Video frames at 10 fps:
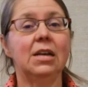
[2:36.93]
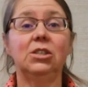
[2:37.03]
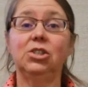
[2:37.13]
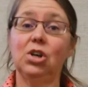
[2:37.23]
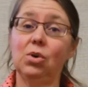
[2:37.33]

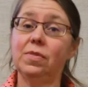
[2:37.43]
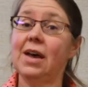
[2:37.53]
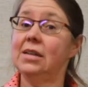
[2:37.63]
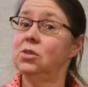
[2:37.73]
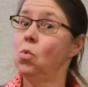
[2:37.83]
So
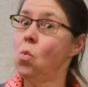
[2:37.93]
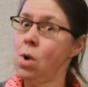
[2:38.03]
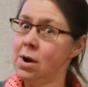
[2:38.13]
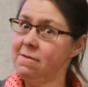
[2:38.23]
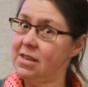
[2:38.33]
that's
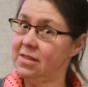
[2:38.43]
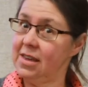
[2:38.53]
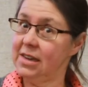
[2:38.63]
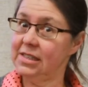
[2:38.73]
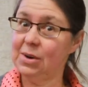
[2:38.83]
one of the
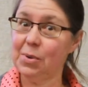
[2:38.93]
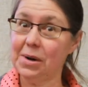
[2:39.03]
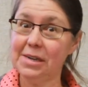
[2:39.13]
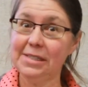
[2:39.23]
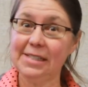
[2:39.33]
things that we're
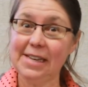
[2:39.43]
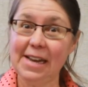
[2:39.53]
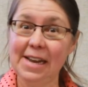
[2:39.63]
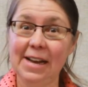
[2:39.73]
gonna see